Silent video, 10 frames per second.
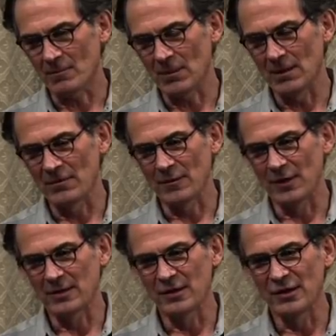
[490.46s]
If the
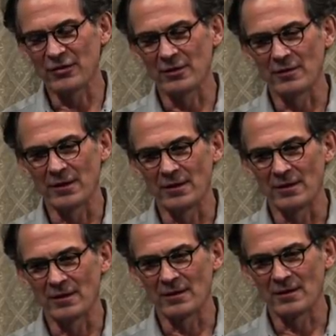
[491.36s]
recognition of the
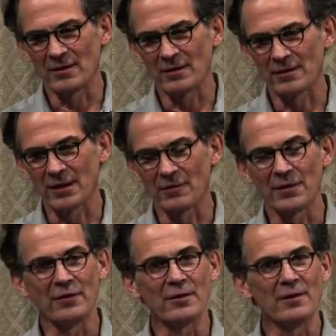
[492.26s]
self
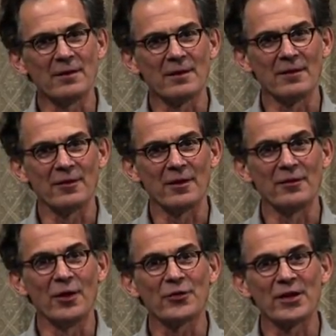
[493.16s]
is
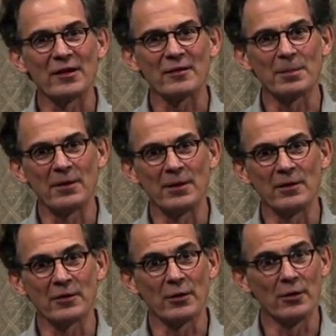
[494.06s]
not an
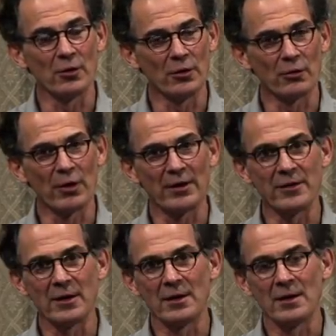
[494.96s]
experience. You're right.
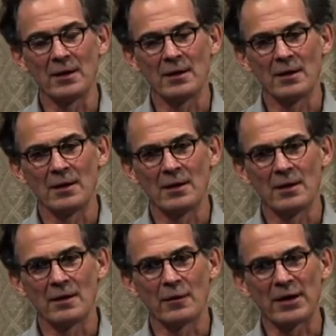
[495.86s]

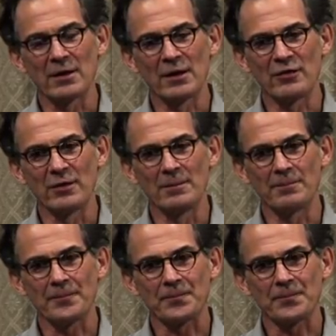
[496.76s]
The recognition